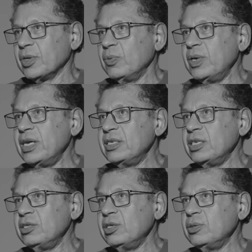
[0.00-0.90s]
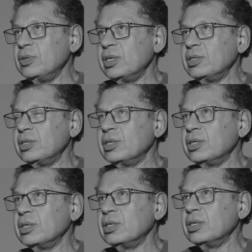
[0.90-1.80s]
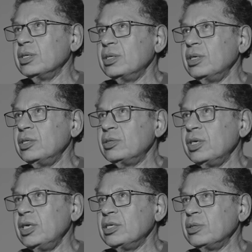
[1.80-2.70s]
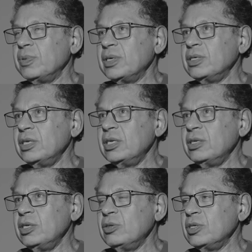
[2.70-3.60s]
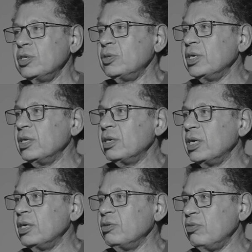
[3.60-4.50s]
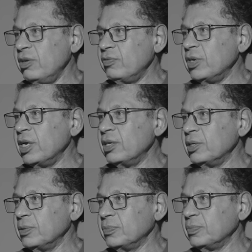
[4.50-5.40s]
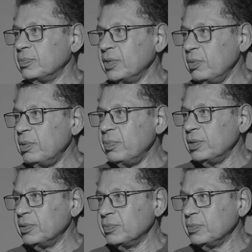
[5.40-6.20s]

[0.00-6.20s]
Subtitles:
When I said to you that Israelis and Palestinians need to sit together and grieve together, mm-hmm. remember?